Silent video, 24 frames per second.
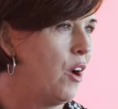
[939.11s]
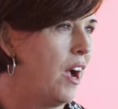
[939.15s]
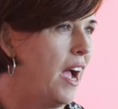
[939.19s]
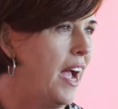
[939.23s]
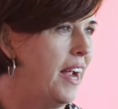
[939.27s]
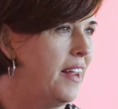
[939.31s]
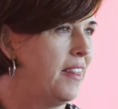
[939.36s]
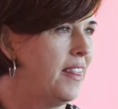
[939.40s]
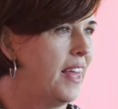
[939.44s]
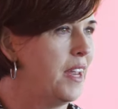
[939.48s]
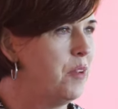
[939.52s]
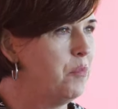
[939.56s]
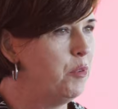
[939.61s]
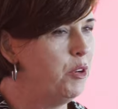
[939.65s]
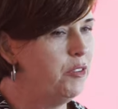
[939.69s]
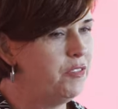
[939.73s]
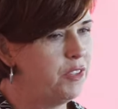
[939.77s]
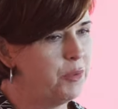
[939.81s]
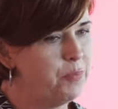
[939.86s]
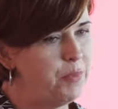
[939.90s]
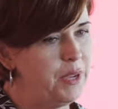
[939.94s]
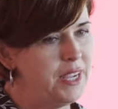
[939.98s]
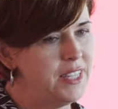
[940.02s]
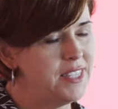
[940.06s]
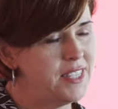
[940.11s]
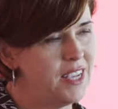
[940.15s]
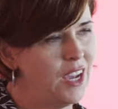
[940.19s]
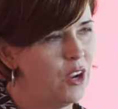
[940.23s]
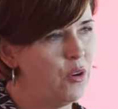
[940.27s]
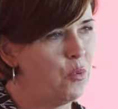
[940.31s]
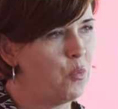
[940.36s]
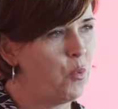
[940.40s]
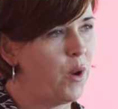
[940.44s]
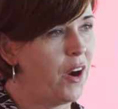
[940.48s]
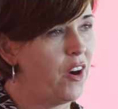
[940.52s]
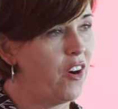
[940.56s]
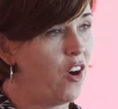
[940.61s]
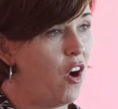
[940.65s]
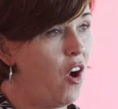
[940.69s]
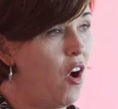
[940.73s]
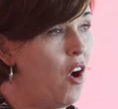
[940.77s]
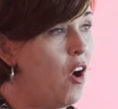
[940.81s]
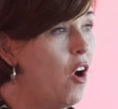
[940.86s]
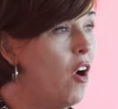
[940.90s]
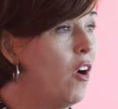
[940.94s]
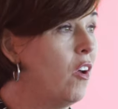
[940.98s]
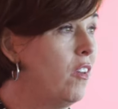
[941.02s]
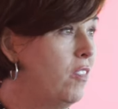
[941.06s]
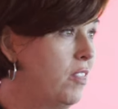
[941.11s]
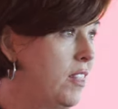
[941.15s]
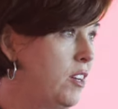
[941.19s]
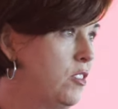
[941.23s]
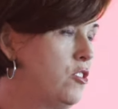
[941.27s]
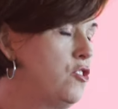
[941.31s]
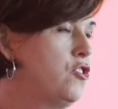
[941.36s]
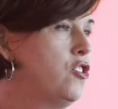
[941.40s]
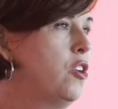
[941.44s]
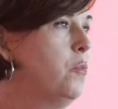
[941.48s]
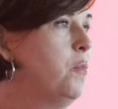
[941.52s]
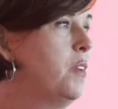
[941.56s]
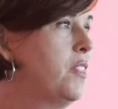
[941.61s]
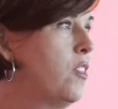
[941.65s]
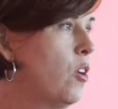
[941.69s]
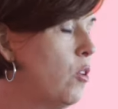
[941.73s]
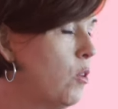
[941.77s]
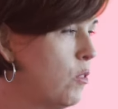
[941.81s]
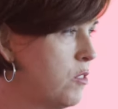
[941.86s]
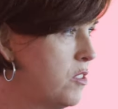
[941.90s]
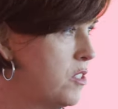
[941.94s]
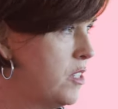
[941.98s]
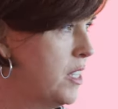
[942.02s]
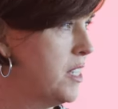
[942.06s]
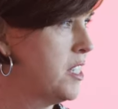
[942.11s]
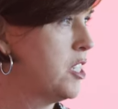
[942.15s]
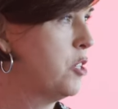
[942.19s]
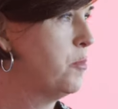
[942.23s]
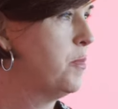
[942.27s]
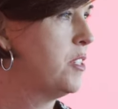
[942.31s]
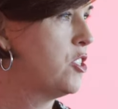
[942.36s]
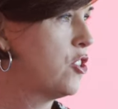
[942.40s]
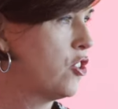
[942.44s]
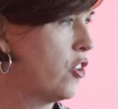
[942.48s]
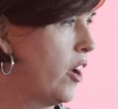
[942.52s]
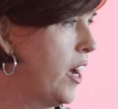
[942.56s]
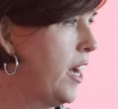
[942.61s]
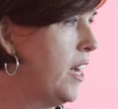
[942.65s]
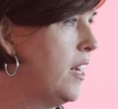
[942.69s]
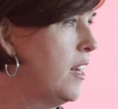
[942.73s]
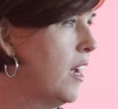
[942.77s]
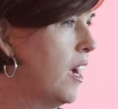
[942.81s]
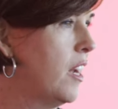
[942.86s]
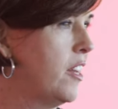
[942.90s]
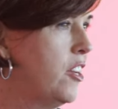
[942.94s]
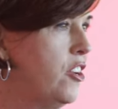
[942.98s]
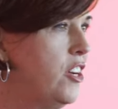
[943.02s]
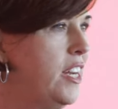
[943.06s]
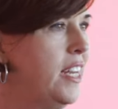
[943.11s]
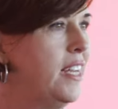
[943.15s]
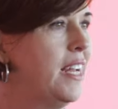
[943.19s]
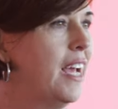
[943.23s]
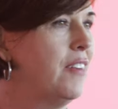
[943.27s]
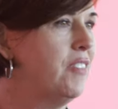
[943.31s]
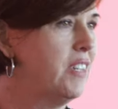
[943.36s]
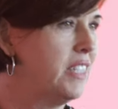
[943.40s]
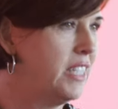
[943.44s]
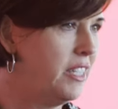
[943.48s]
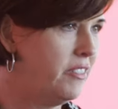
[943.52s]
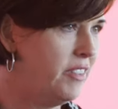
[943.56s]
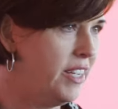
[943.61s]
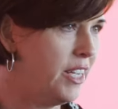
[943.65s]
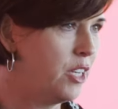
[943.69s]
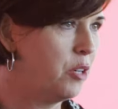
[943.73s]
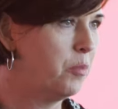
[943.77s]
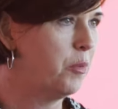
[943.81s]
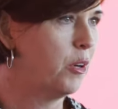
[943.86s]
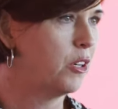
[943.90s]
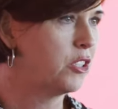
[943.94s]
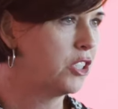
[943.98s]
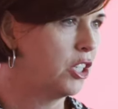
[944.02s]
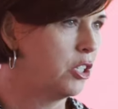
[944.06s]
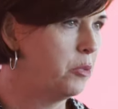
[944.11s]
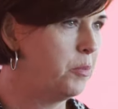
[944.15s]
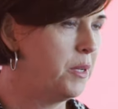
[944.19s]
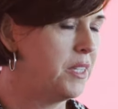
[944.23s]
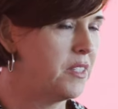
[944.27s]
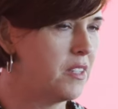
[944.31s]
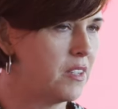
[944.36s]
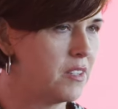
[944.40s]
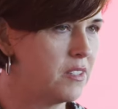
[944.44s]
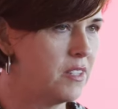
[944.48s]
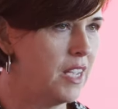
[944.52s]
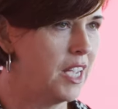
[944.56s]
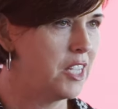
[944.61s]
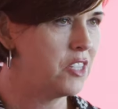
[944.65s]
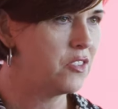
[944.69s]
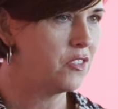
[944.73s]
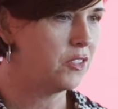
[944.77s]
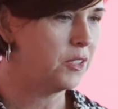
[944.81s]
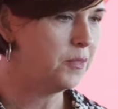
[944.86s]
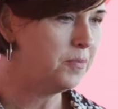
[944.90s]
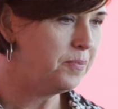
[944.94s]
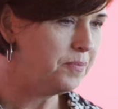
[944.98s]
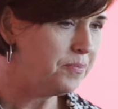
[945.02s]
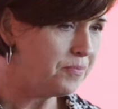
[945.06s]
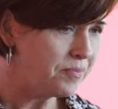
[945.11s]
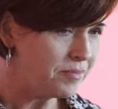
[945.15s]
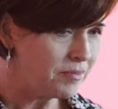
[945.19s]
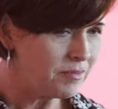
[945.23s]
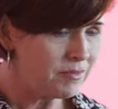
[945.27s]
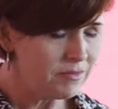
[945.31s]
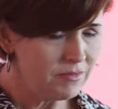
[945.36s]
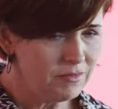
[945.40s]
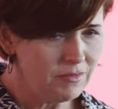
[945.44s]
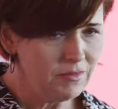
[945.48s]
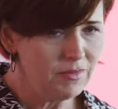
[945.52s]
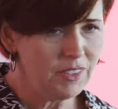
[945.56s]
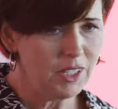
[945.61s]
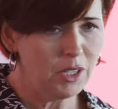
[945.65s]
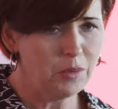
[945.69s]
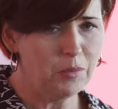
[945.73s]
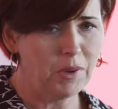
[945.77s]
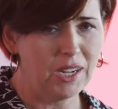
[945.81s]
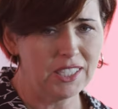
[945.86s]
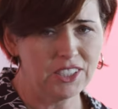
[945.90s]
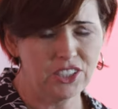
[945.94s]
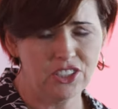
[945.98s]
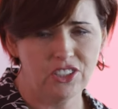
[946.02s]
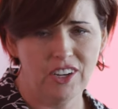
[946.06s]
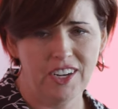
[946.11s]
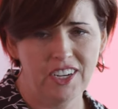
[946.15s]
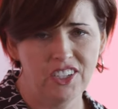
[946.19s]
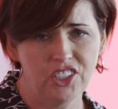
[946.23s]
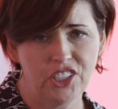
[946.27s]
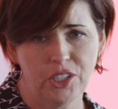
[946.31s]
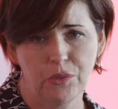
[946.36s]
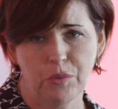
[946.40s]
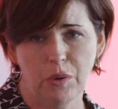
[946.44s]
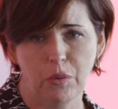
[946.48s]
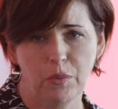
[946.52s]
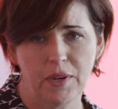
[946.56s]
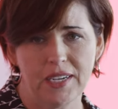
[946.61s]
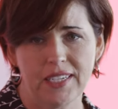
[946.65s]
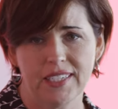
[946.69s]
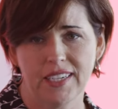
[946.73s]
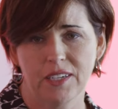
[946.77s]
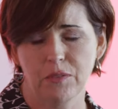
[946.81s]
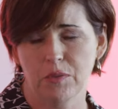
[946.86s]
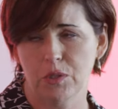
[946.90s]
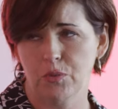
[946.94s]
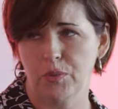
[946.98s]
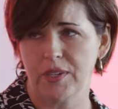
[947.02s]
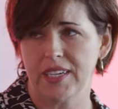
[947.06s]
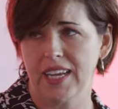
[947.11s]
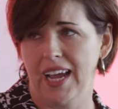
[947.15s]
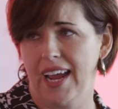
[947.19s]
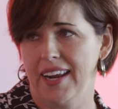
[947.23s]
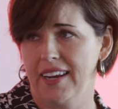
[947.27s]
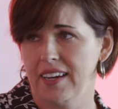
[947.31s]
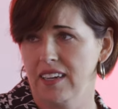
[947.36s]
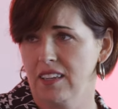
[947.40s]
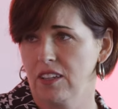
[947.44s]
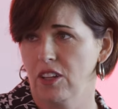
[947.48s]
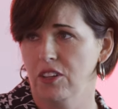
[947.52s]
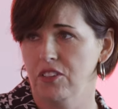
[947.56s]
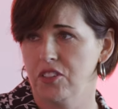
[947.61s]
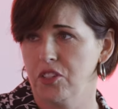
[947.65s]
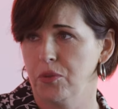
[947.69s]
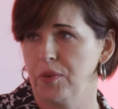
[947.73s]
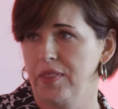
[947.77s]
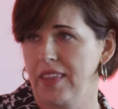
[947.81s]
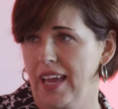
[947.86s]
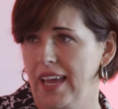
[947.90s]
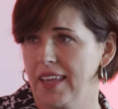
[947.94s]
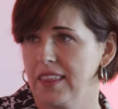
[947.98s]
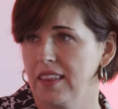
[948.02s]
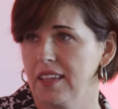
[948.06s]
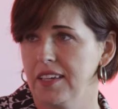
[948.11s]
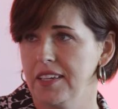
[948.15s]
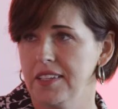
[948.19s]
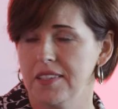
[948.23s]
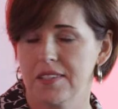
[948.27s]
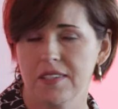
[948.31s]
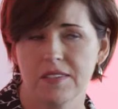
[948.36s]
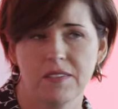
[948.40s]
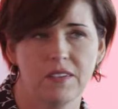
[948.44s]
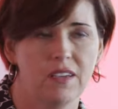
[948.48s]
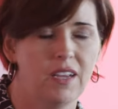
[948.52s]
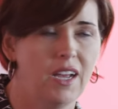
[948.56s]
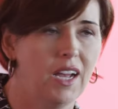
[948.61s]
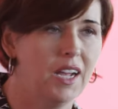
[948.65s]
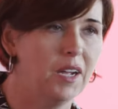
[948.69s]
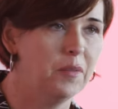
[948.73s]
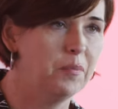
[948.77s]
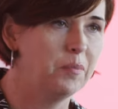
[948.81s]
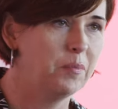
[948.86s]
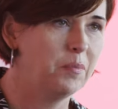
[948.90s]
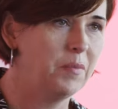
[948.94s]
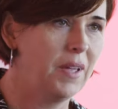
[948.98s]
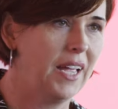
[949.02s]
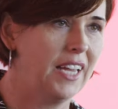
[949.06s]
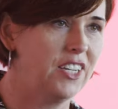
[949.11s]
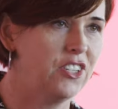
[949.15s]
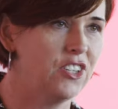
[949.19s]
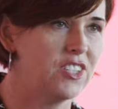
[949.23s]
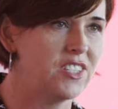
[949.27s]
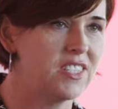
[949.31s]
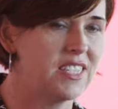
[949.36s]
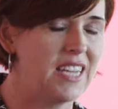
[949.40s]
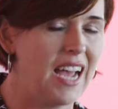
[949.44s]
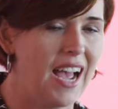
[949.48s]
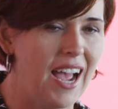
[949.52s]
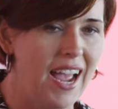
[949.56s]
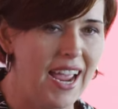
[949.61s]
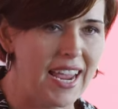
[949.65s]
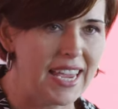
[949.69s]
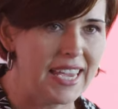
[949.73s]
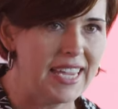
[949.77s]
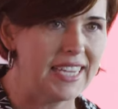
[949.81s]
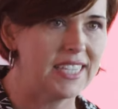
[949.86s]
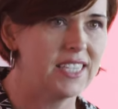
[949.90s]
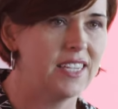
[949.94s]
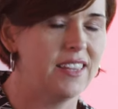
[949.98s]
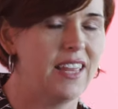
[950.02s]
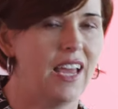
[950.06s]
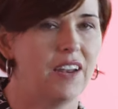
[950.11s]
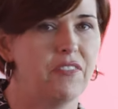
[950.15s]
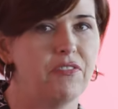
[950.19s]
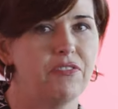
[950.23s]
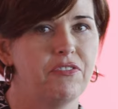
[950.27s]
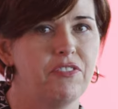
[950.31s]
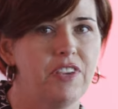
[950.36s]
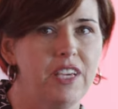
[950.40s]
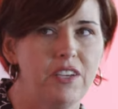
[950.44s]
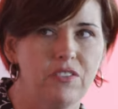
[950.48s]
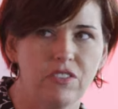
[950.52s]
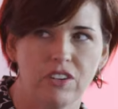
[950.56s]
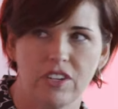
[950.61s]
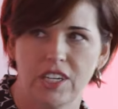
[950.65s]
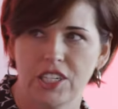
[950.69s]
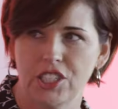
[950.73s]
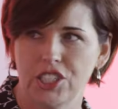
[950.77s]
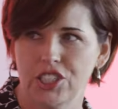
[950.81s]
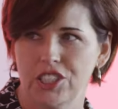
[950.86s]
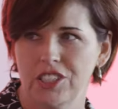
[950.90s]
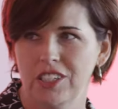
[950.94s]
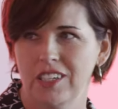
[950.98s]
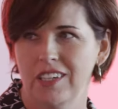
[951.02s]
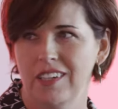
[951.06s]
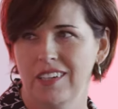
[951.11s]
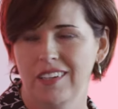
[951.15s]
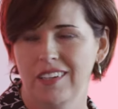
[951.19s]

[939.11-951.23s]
I then moved to Pizza Hut where all, there's so much, the whole system is trained on, you need to have a TV commercial to be successful. Monster Energy, what we did was we tied in closely with athletes um, and just tying into that feverish,